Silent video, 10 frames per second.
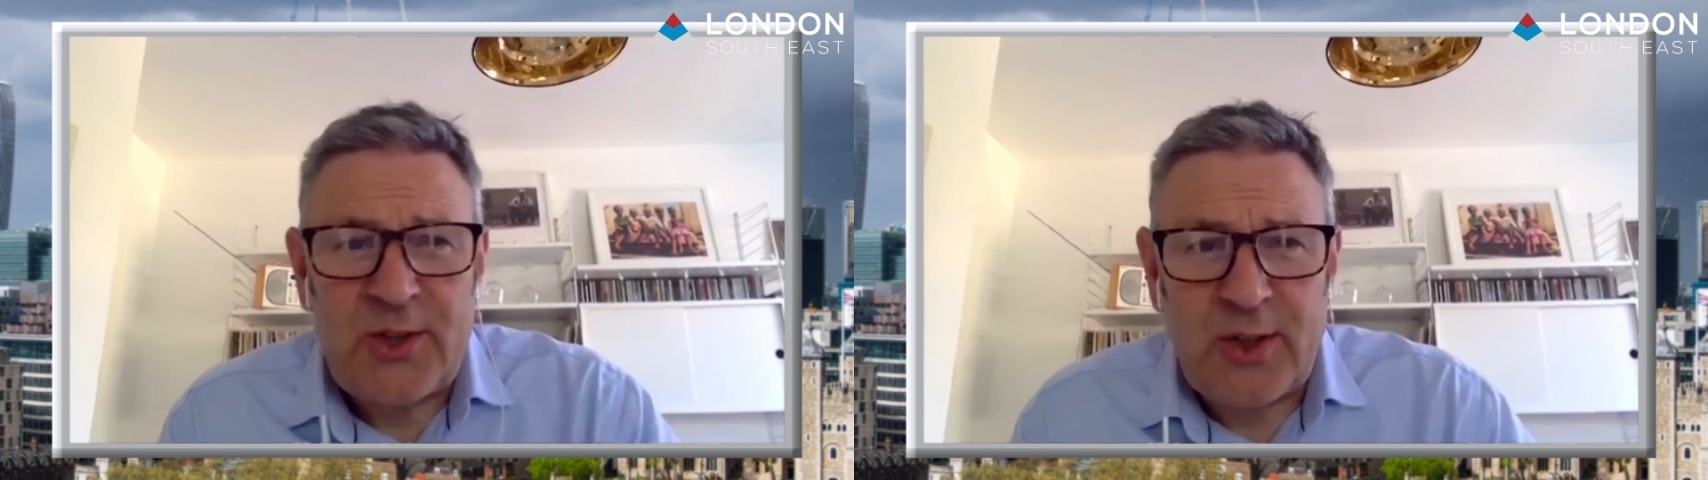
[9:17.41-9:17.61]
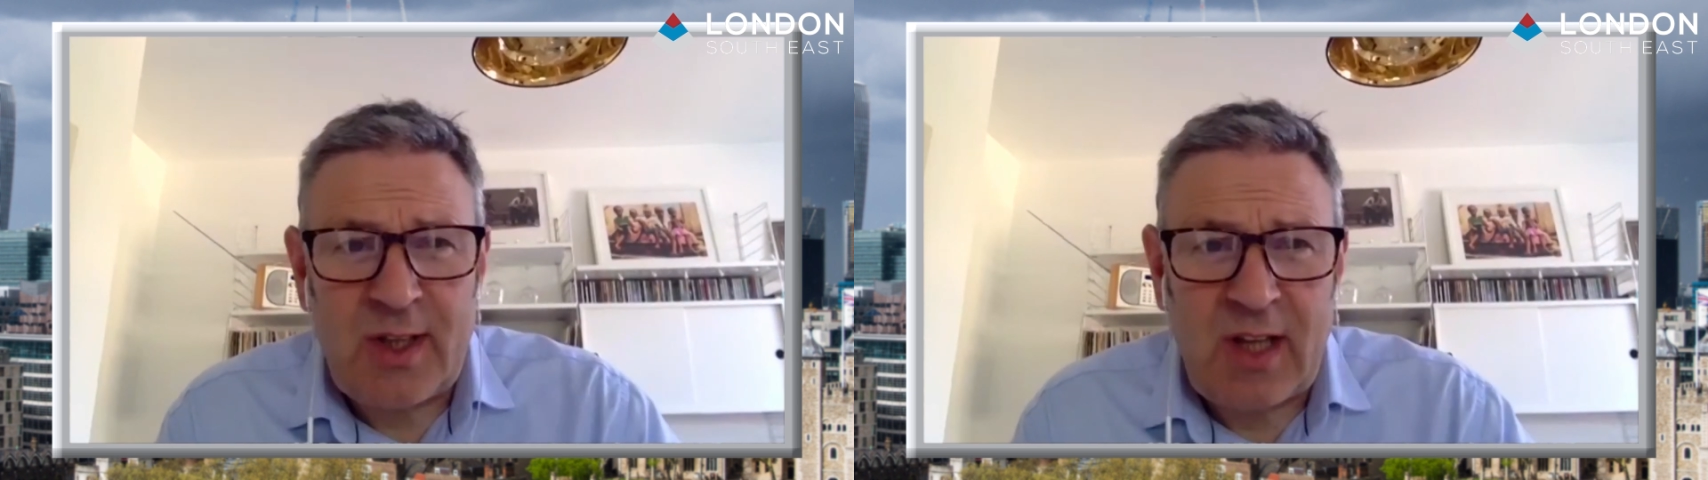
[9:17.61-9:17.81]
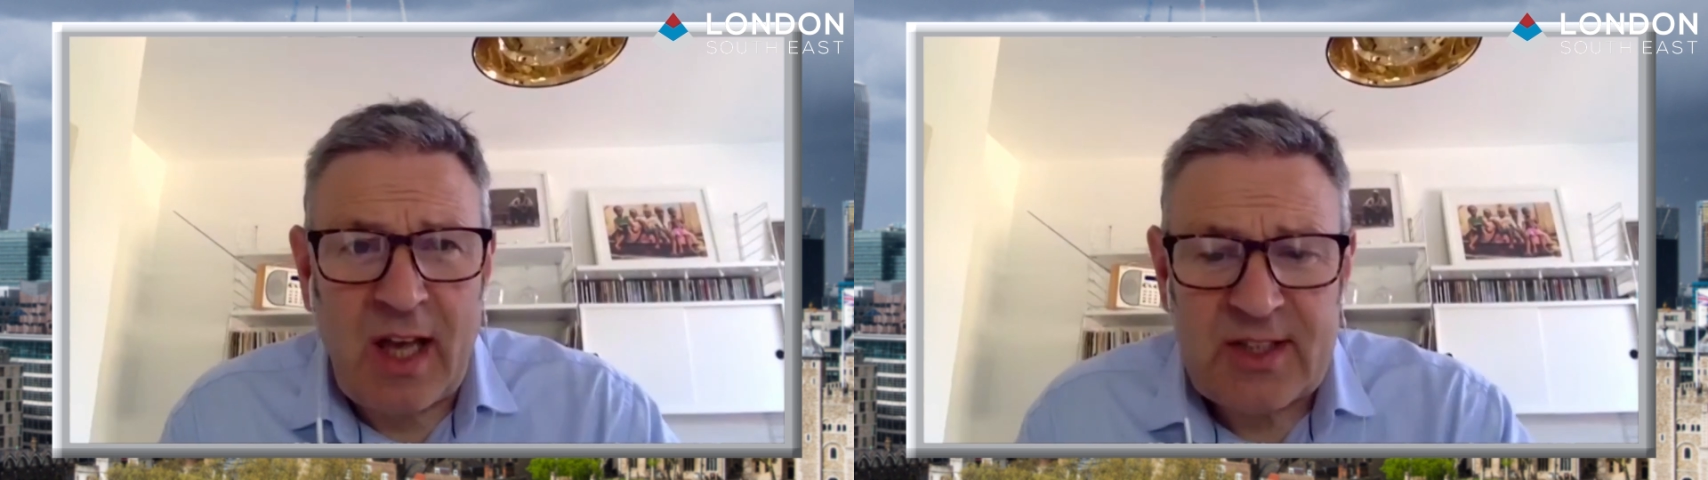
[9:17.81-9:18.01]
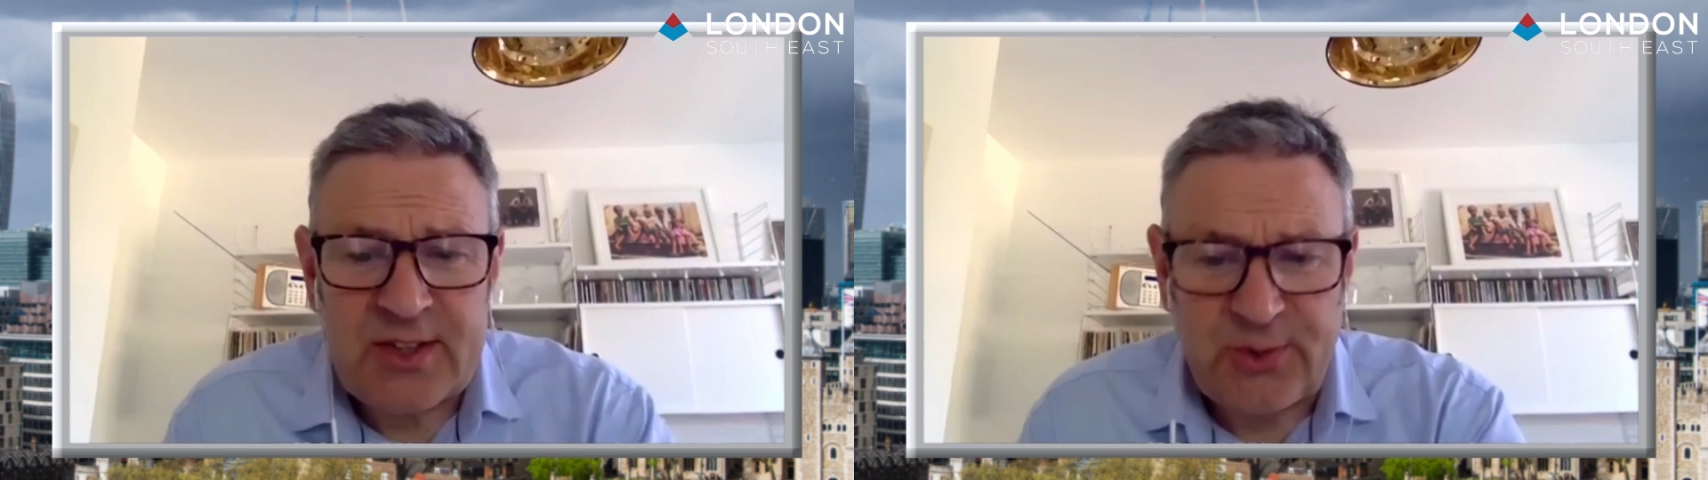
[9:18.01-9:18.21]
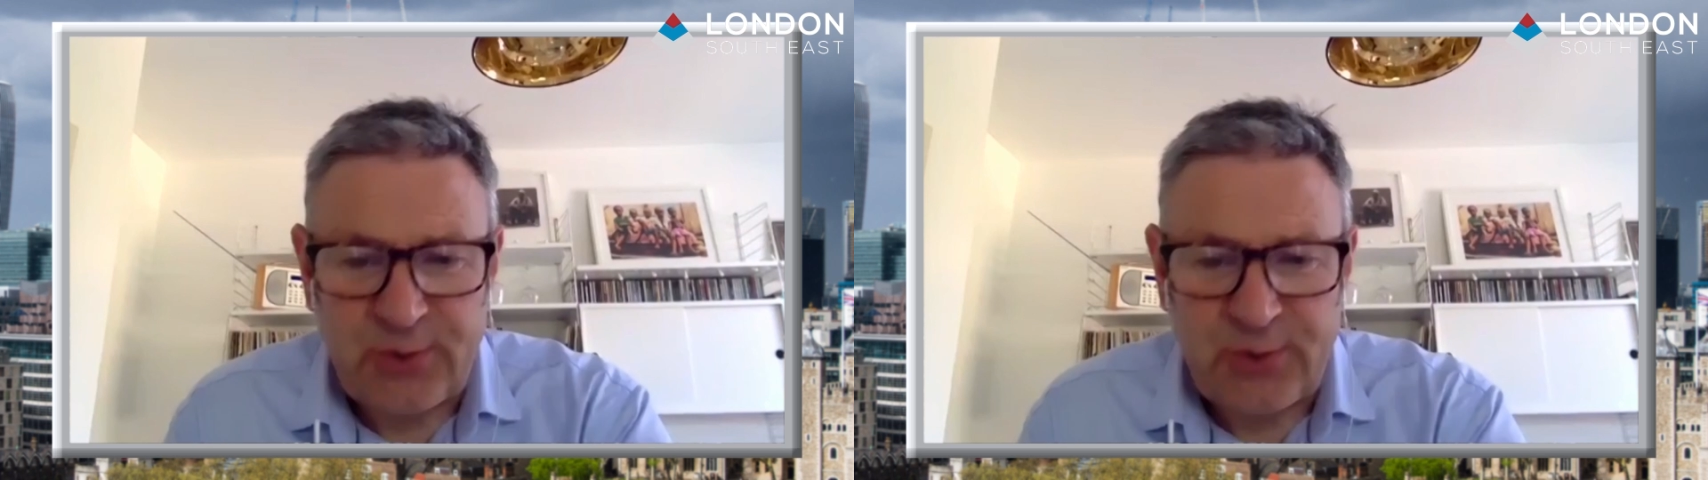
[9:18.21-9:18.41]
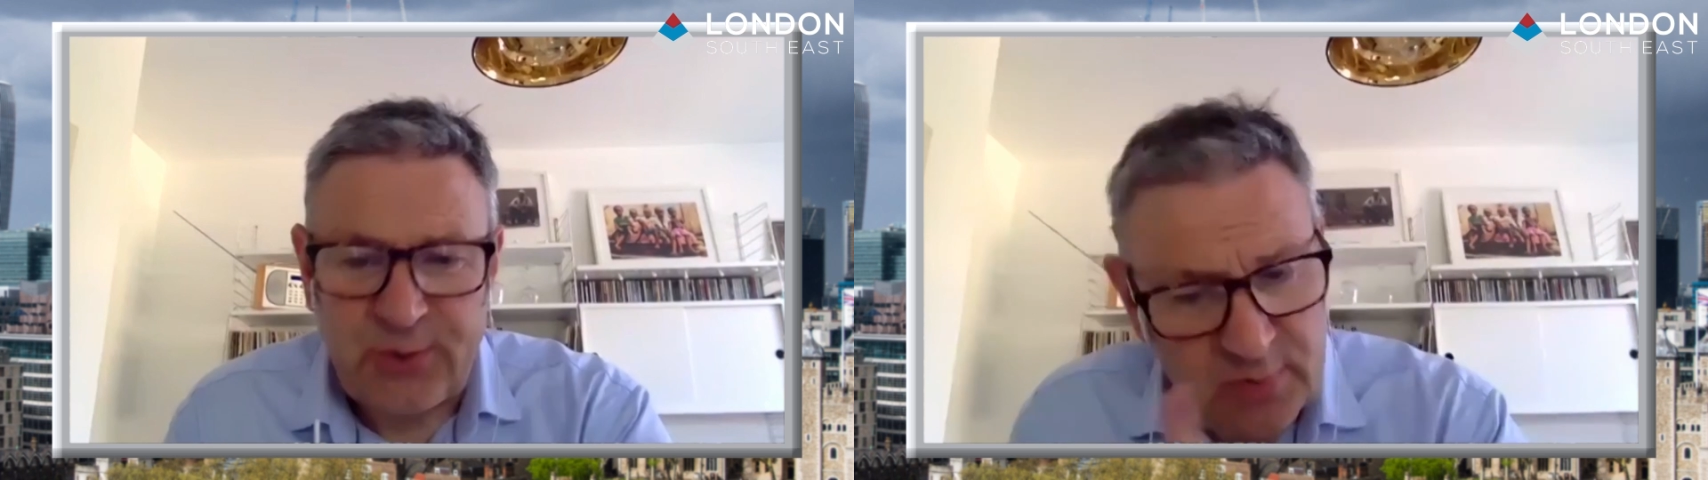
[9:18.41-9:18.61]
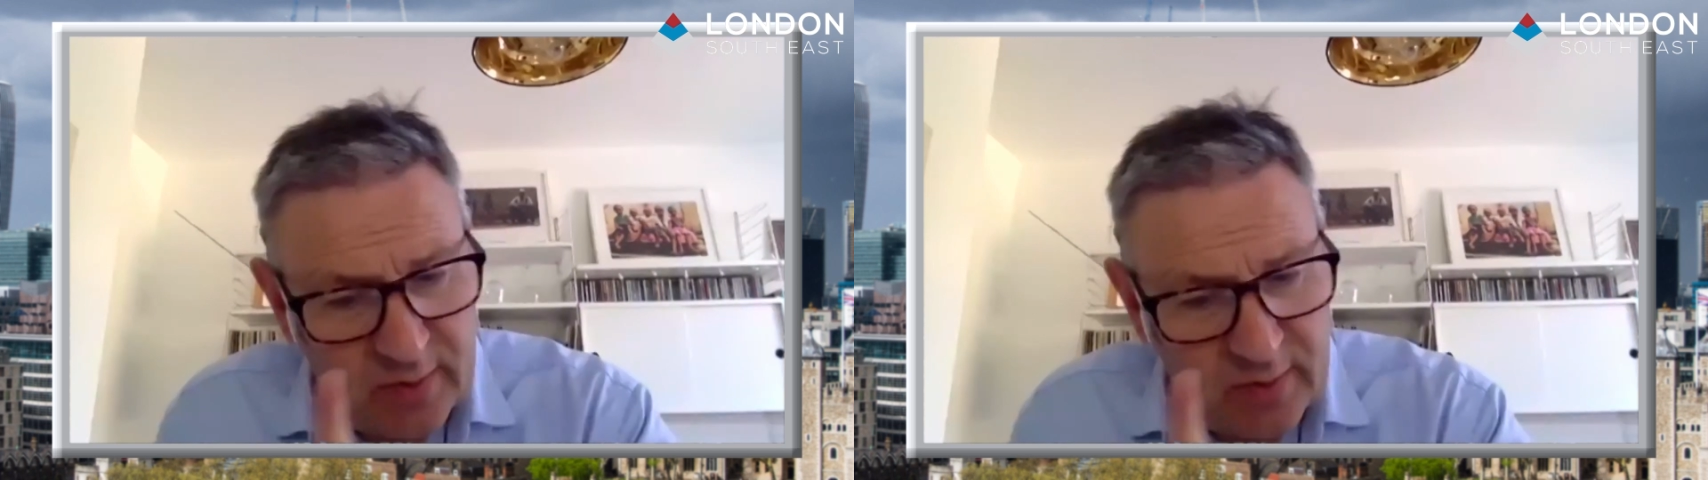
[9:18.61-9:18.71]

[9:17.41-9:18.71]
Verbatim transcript: to license agreements.